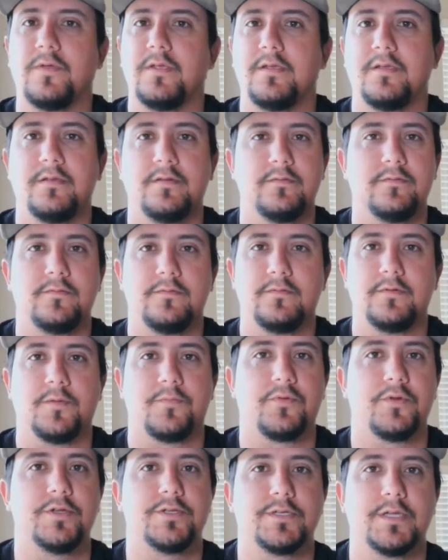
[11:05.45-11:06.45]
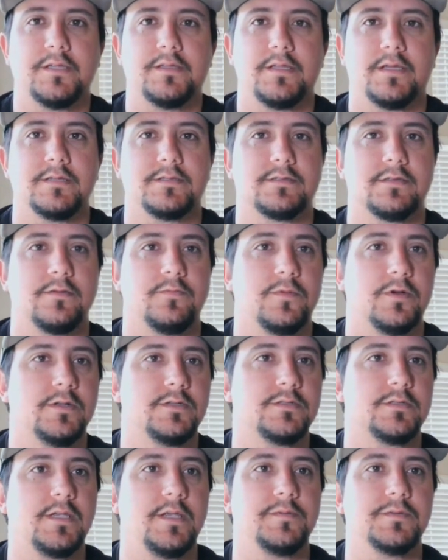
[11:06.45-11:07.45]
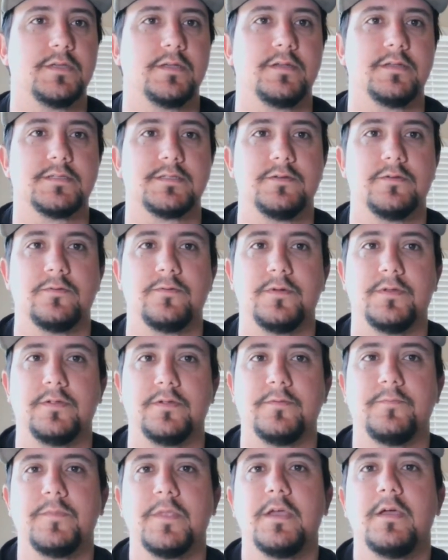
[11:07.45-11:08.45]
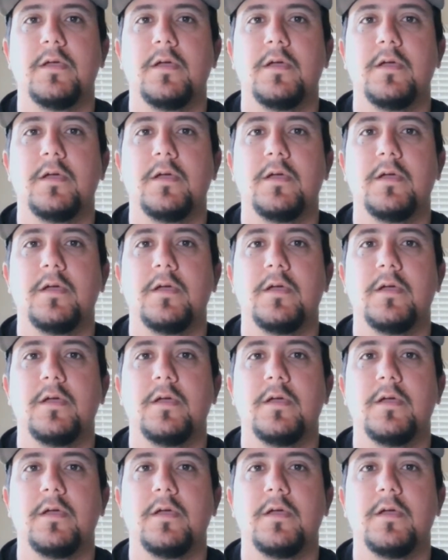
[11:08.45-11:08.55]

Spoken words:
We appreciate that so much. Keeps letting us do what we do.